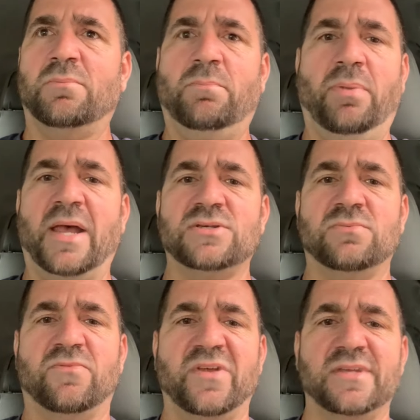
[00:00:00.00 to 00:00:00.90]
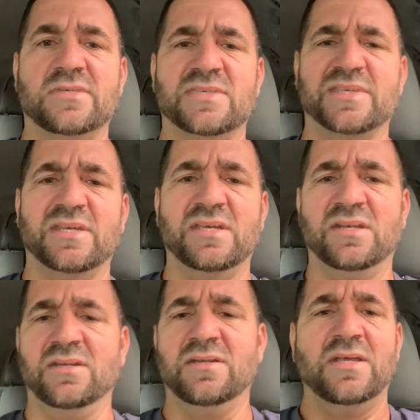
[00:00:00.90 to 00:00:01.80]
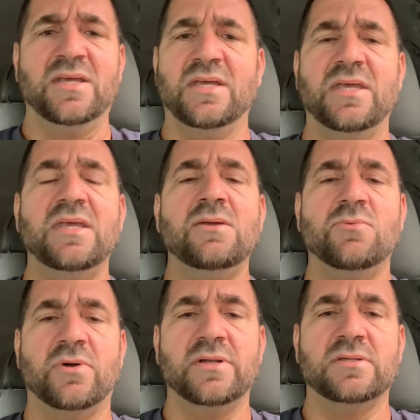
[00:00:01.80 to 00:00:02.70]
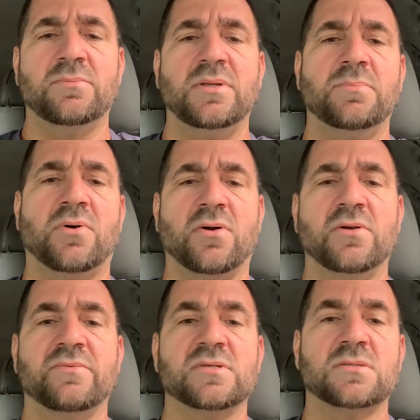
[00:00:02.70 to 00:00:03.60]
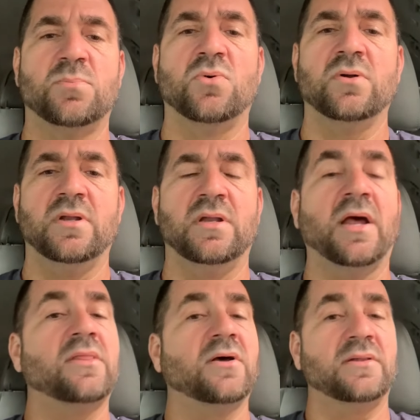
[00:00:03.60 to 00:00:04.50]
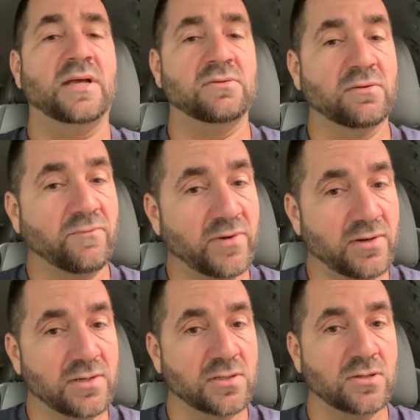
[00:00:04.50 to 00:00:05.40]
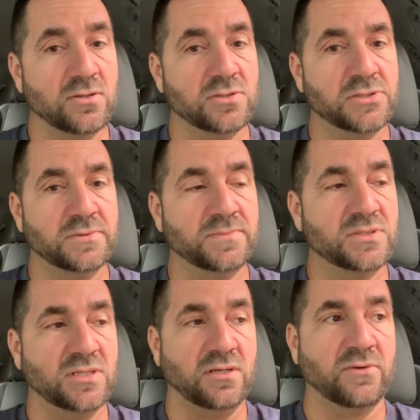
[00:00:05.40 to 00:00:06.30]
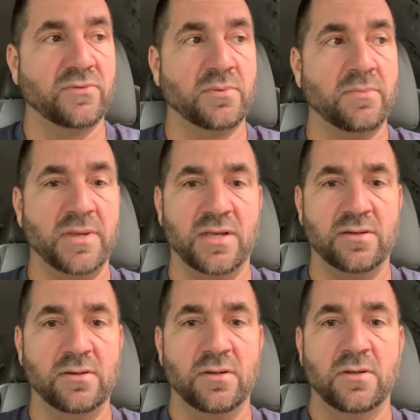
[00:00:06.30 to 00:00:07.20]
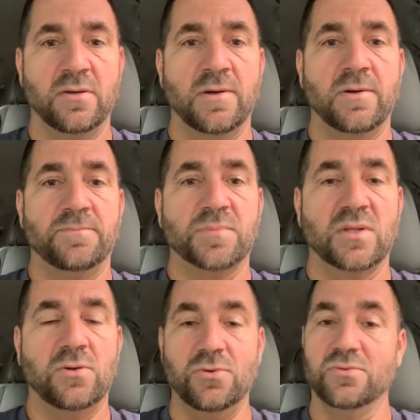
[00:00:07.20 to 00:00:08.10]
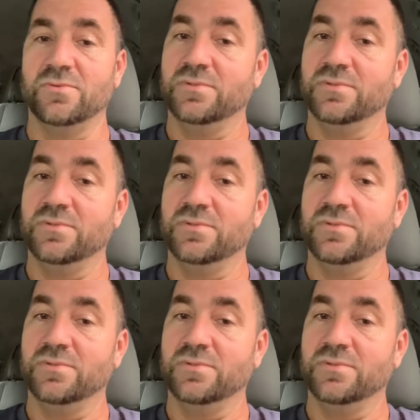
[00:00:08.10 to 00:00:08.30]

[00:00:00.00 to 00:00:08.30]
bashing faces in and he wanted to be part of the sport and i thought that was very encouraging to hear from a man who